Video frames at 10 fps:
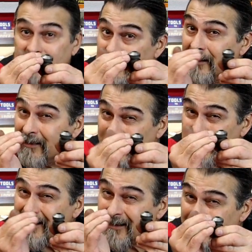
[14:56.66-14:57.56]
hear
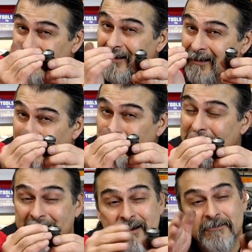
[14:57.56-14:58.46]
that? That's what
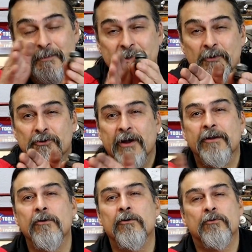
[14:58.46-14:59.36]
the air's gonna be doing, trying
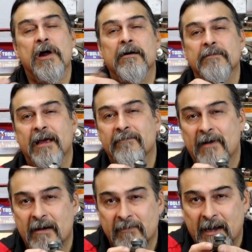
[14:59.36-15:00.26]
to go around that
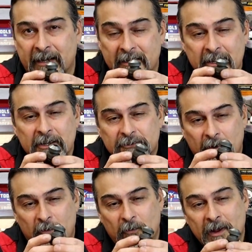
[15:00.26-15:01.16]
valve guide.
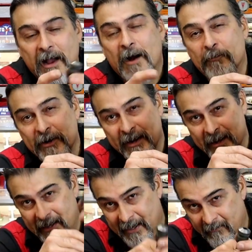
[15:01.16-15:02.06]
So I'm
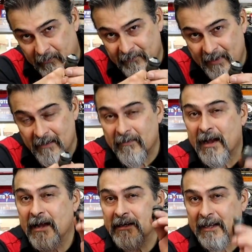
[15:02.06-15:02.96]
putting every valve
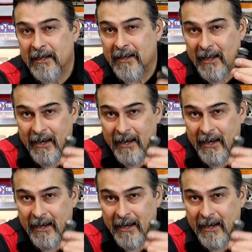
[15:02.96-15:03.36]
guide in